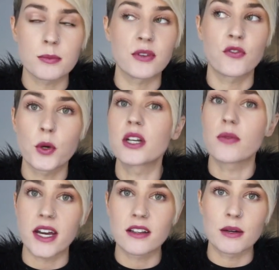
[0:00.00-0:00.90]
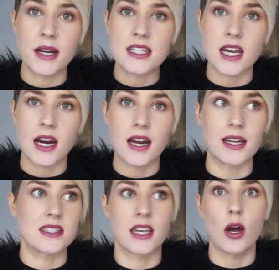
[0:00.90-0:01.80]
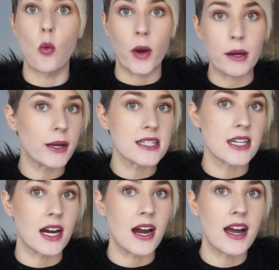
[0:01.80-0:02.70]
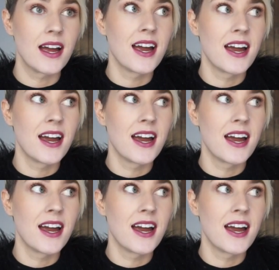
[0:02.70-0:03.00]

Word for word: before your regular mascara. It's like a white mascara.